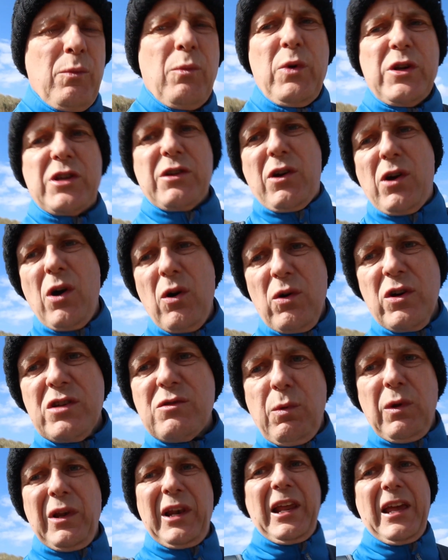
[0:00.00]
Which of
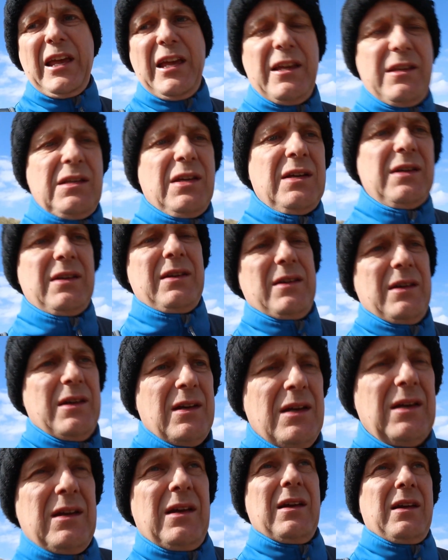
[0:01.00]
course will lead
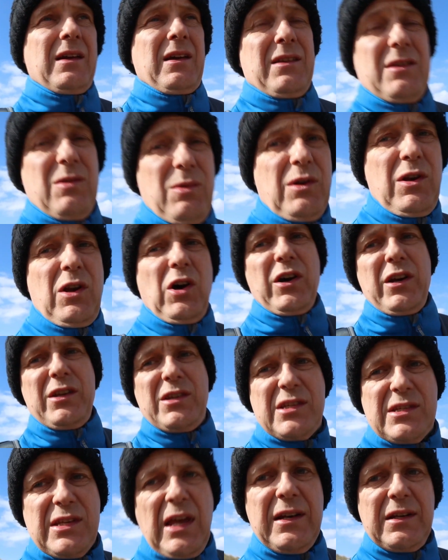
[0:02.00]
to a
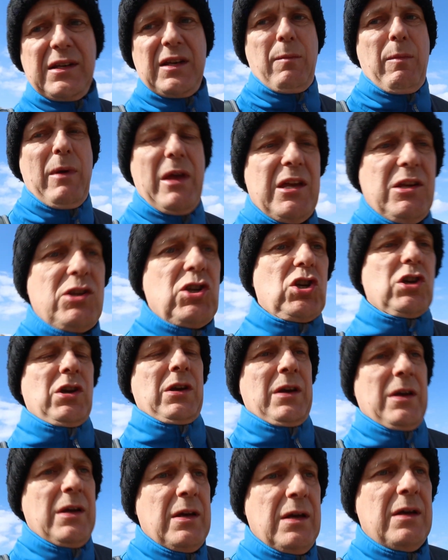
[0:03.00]
nice sandy beach.
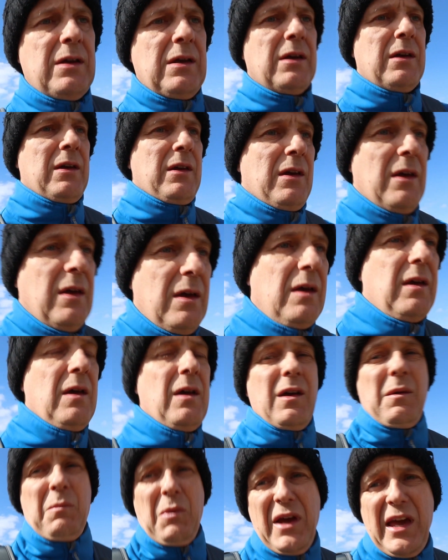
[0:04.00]

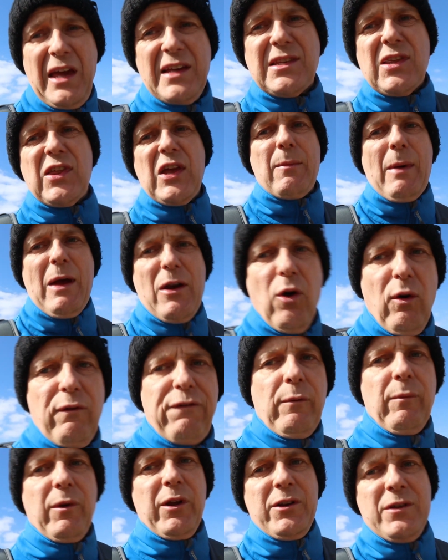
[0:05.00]
But here's the thing about
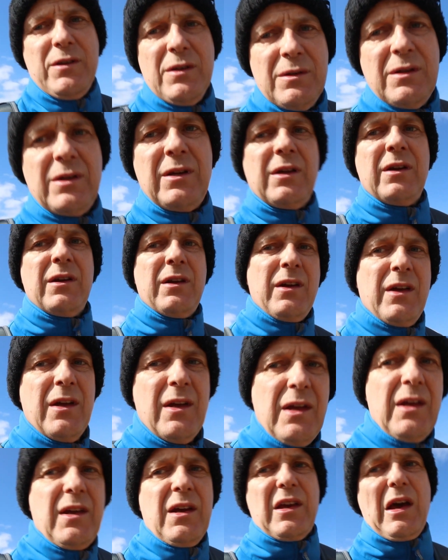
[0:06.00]
Northumberland.
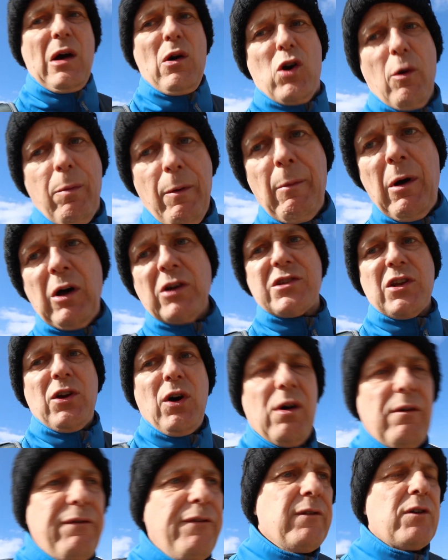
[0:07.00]
Go a couple of miles
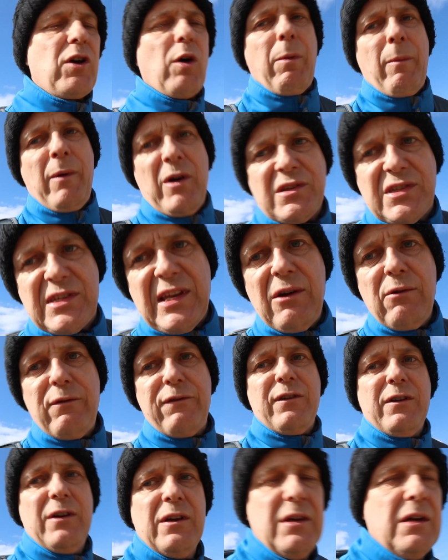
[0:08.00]
north, a couple of miles
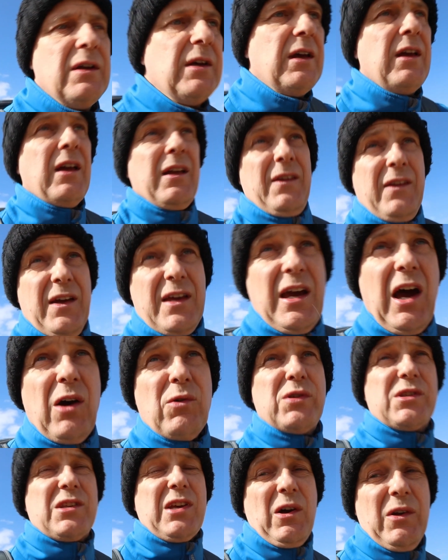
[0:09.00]
south, the
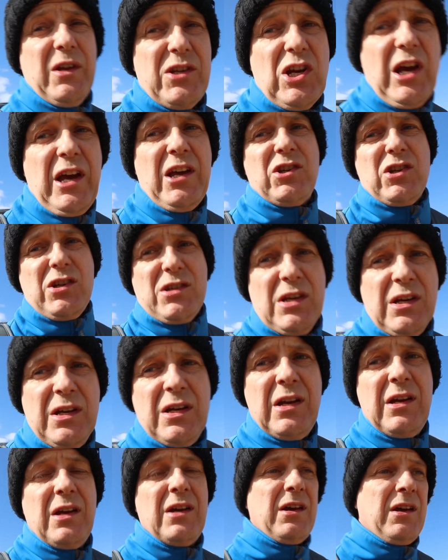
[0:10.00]
coast totally changes.
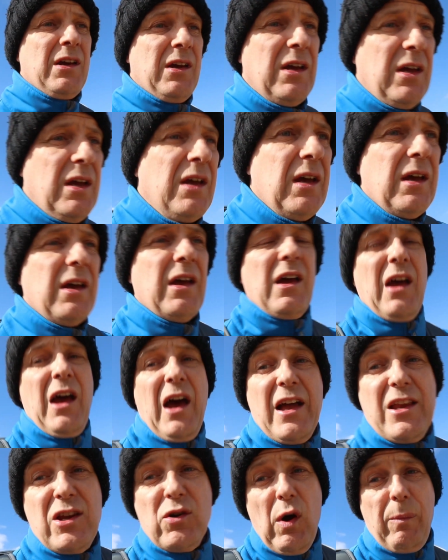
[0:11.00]

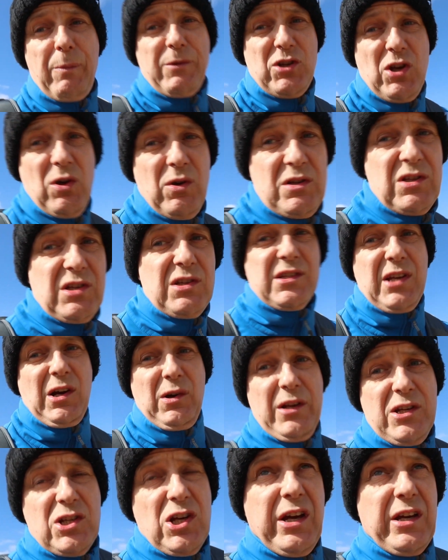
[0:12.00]
And your opportunities
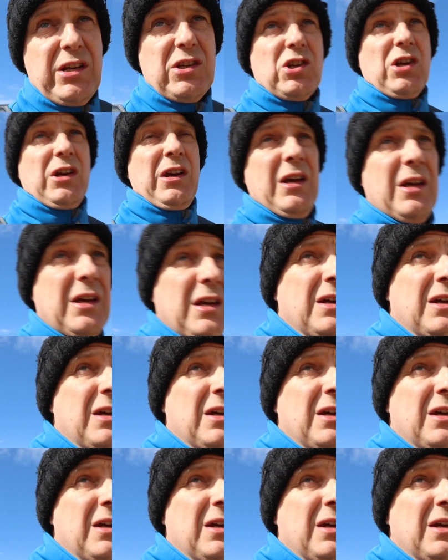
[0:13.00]
totally change.